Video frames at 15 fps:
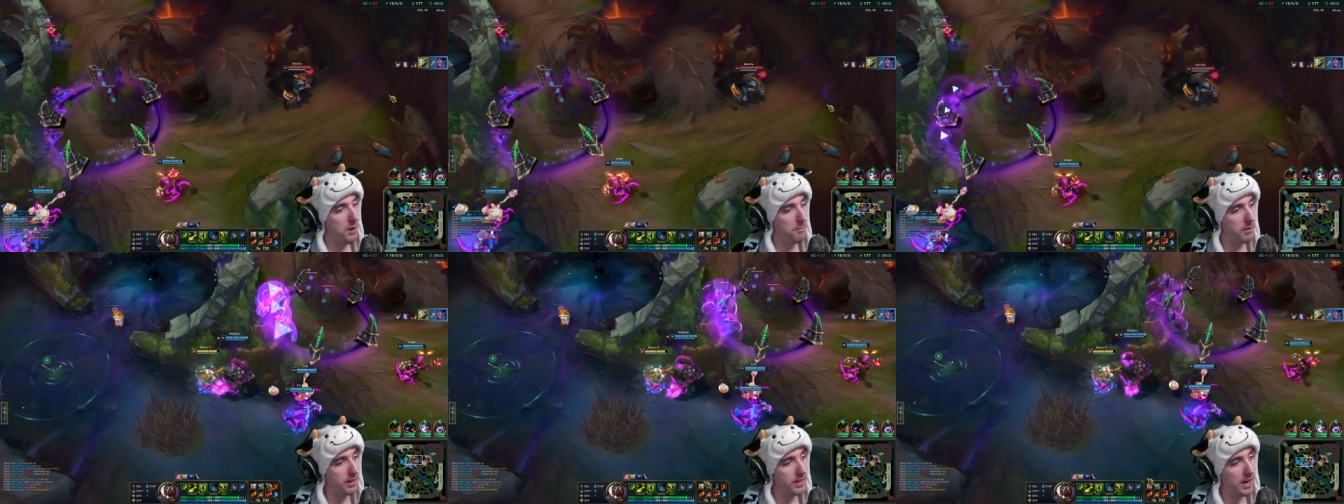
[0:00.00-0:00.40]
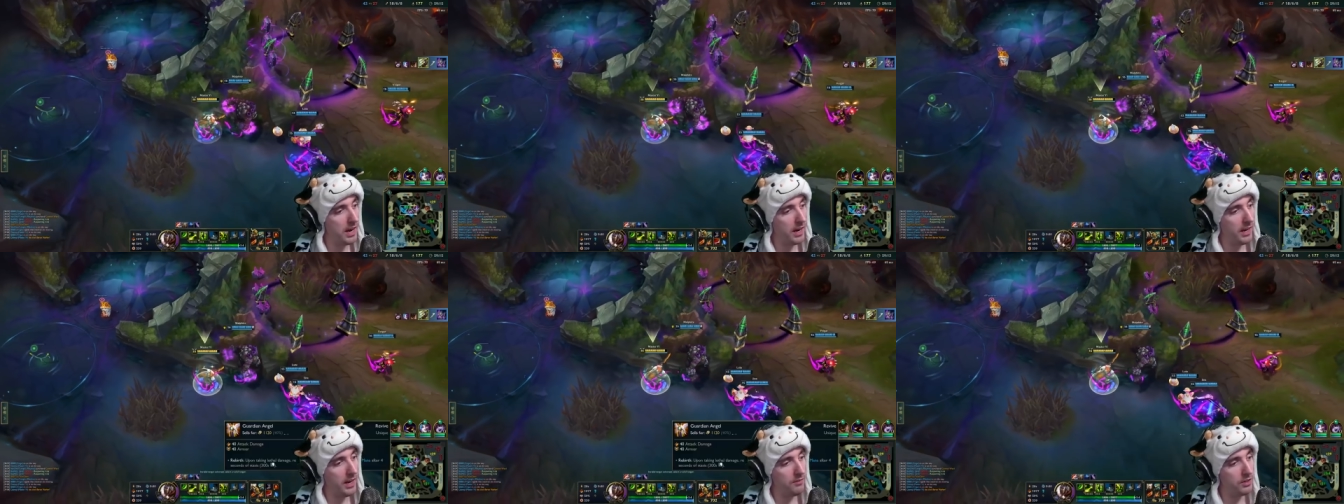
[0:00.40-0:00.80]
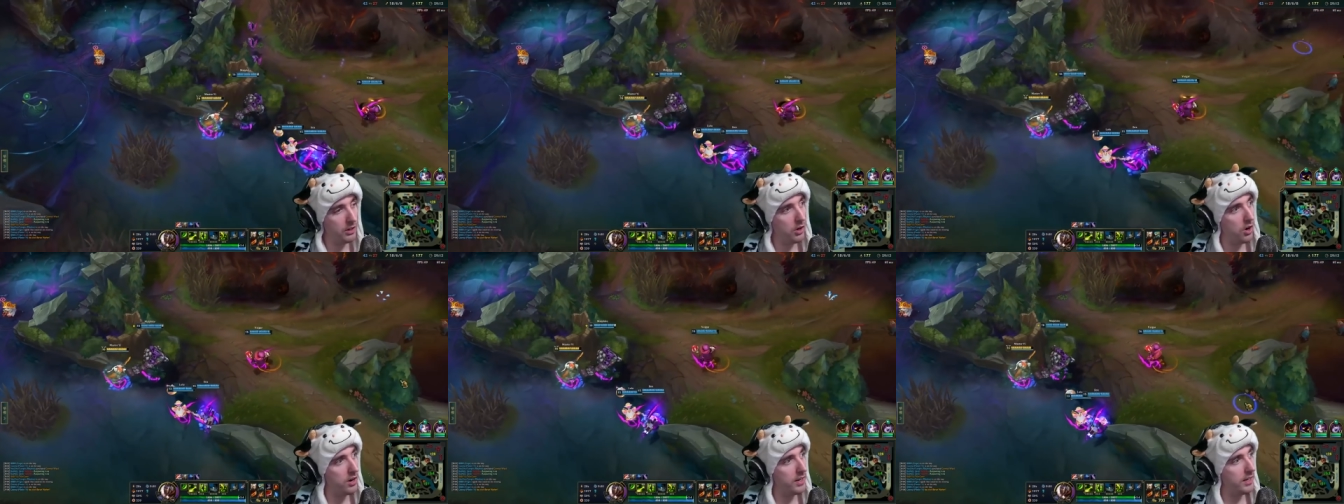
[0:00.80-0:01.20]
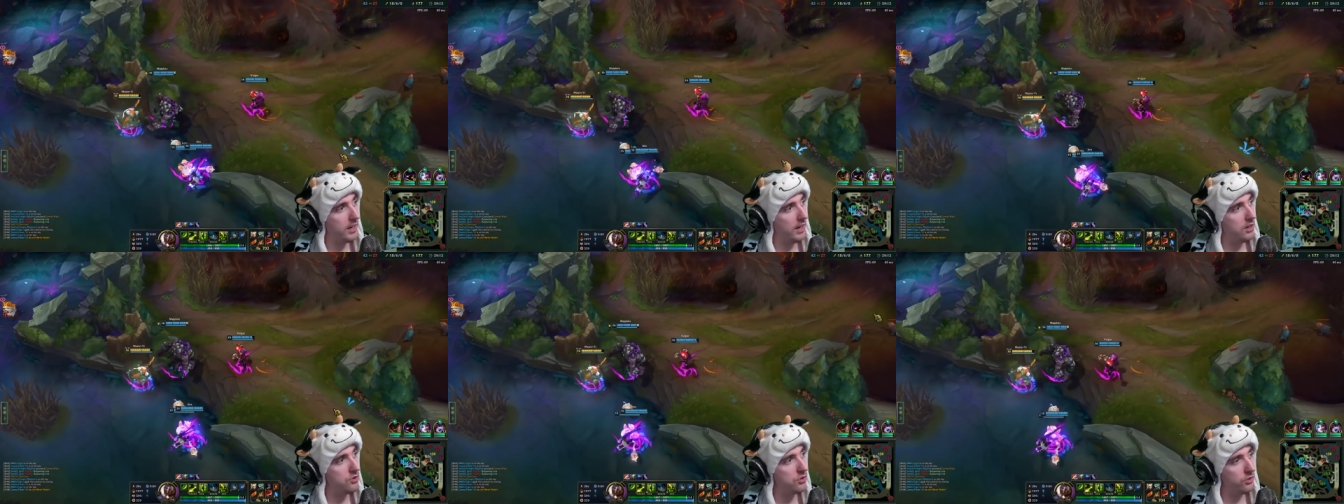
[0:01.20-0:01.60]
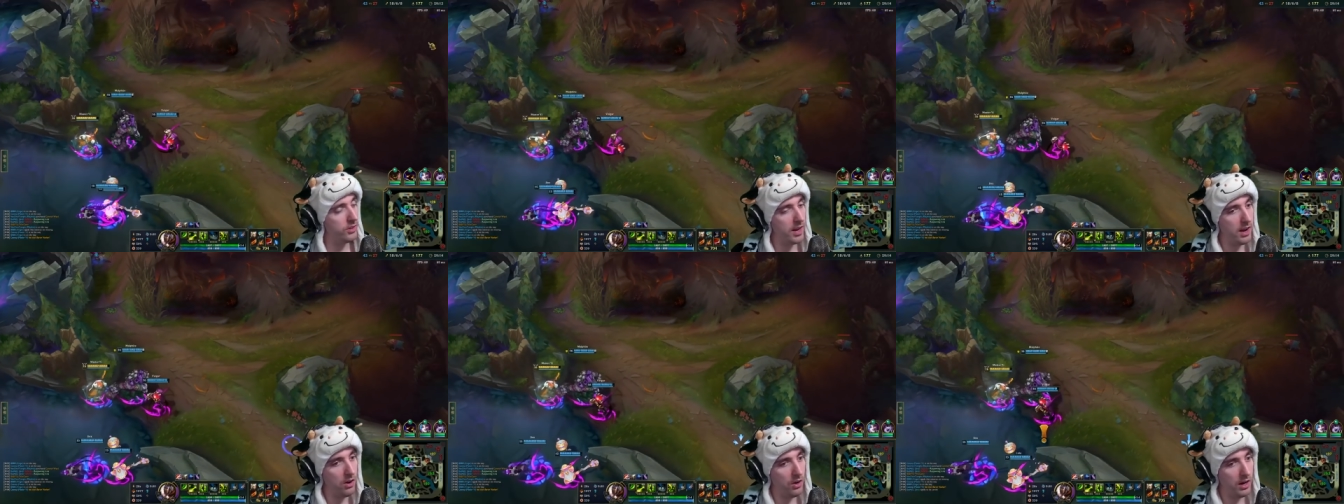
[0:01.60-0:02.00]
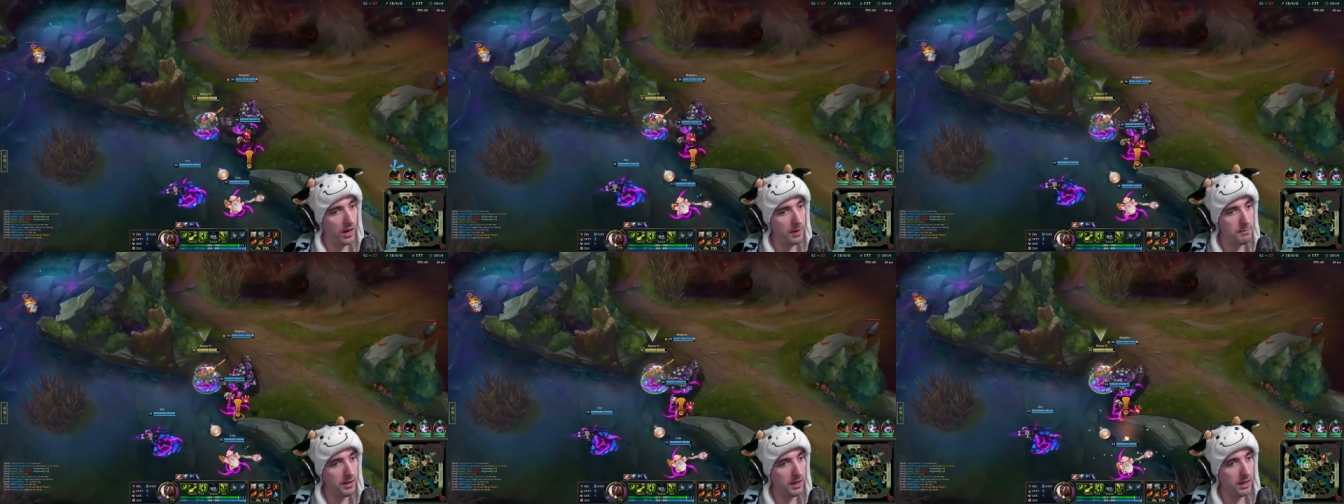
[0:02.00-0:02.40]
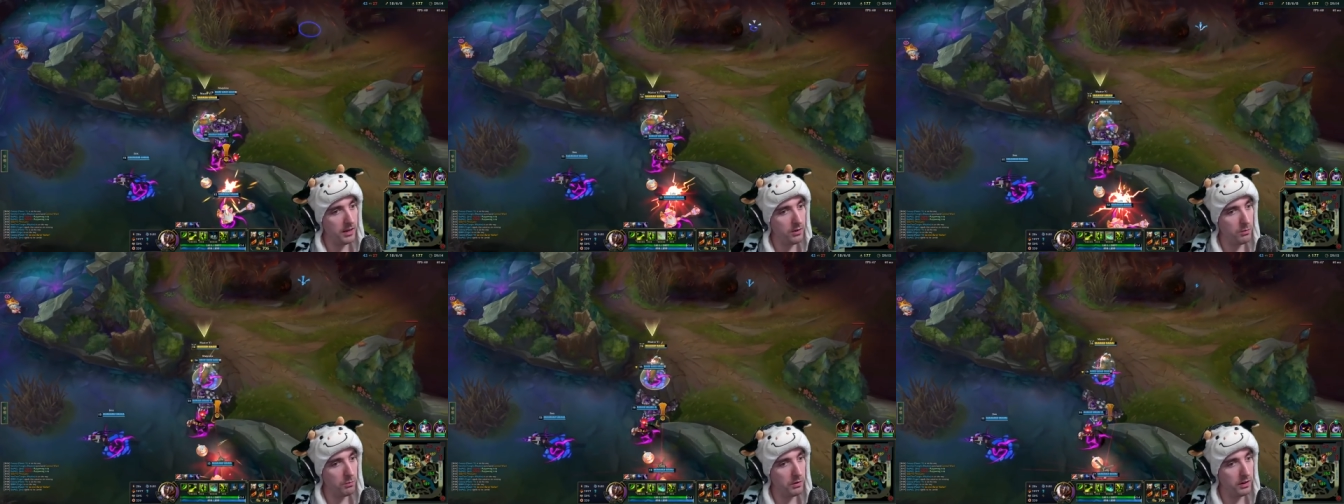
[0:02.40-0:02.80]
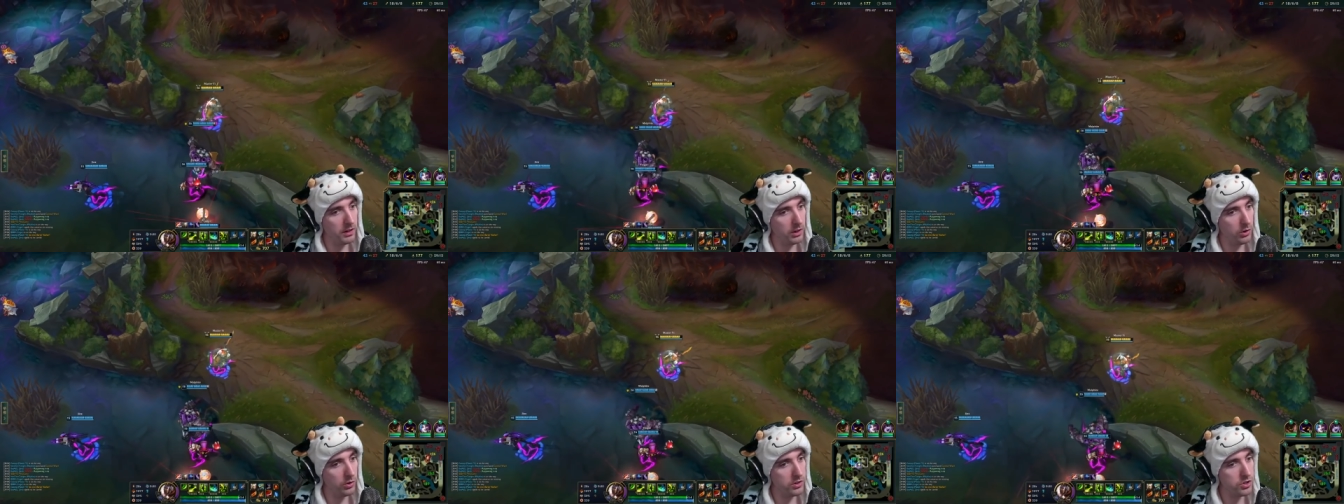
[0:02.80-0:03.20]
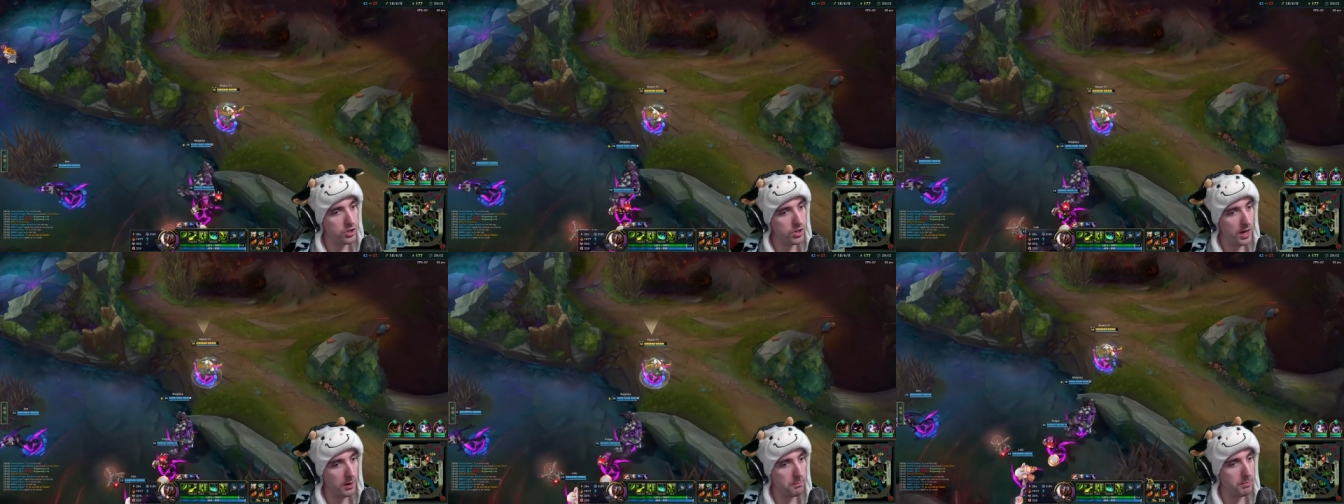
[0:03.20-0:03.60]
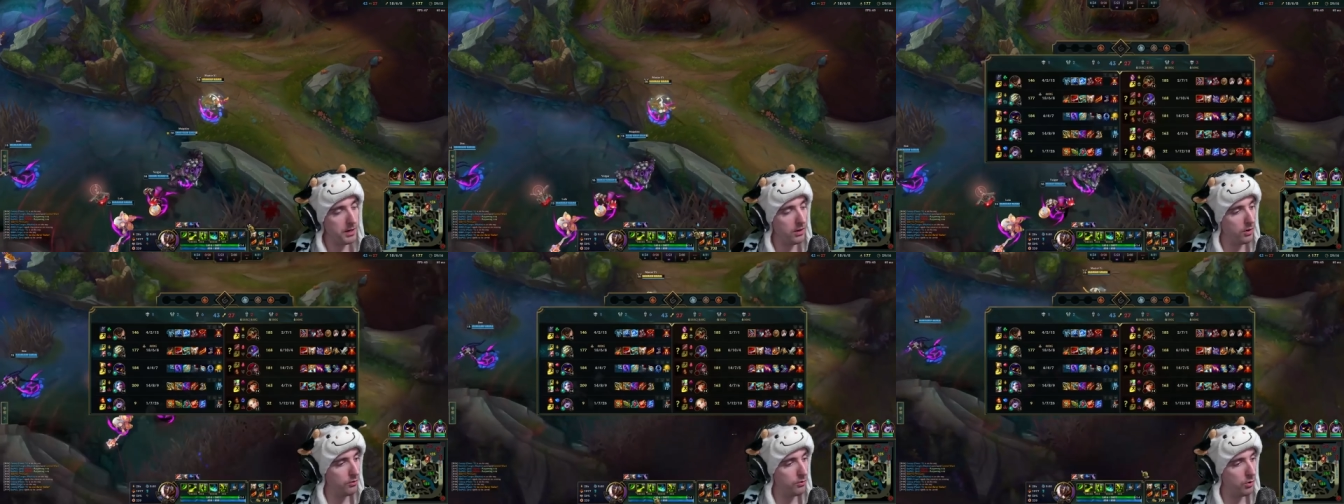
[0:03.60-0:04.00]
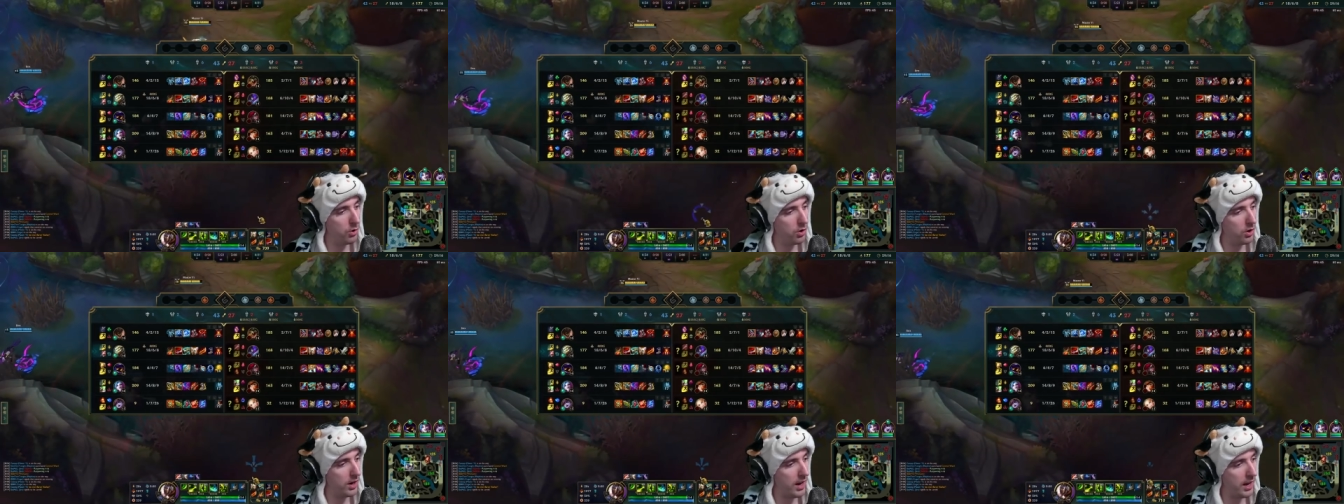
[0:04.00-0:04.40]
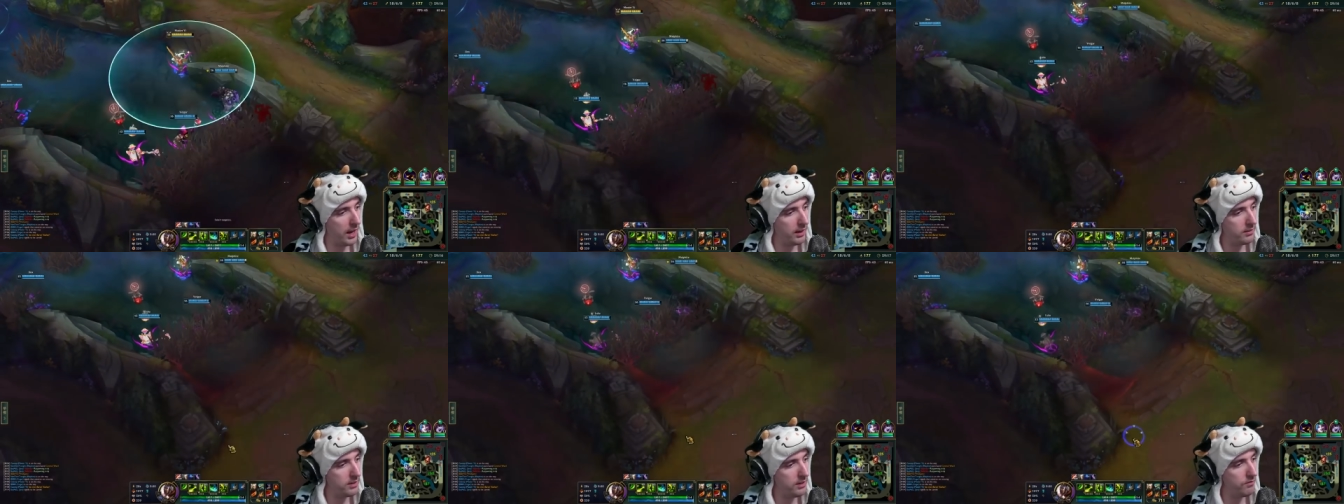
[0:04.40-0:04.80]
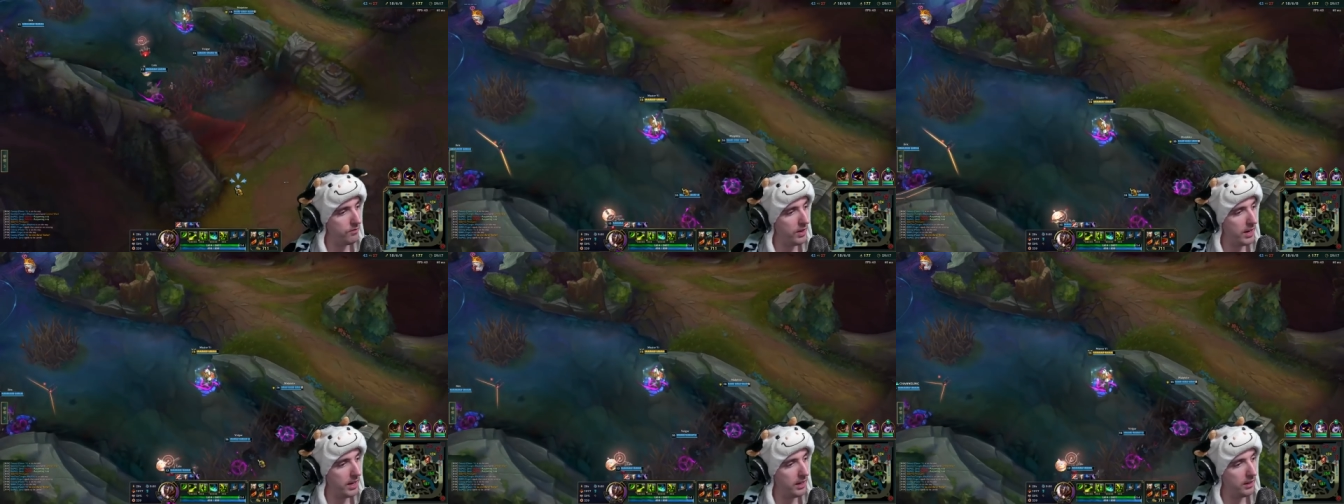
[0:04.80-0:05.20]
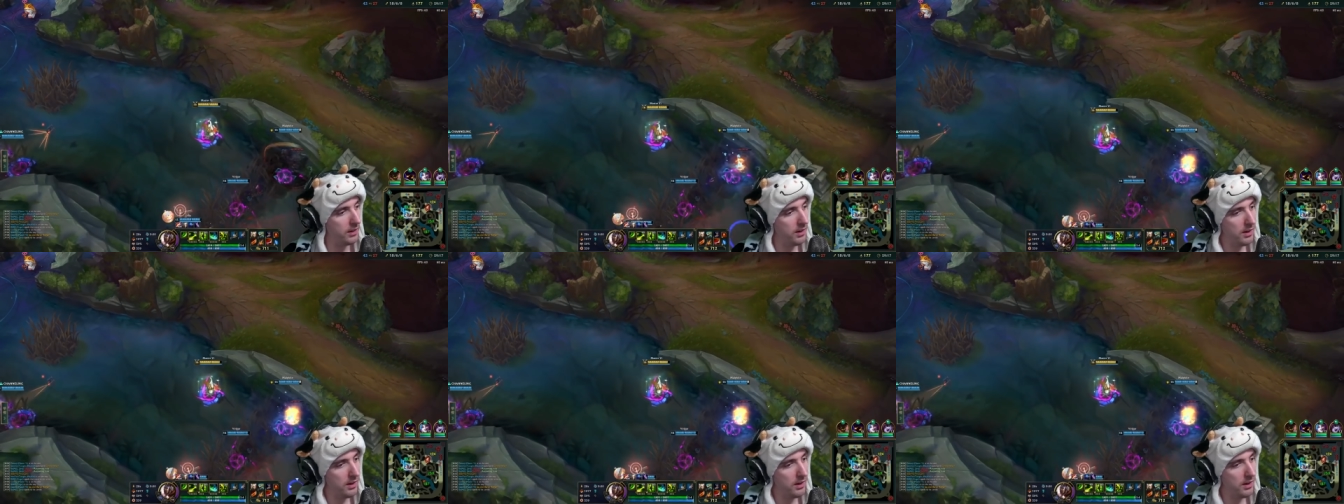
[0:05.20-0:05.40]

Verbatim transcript: But yeah, I have a Guardian Angel now. I'm in really good shape here for a team fight.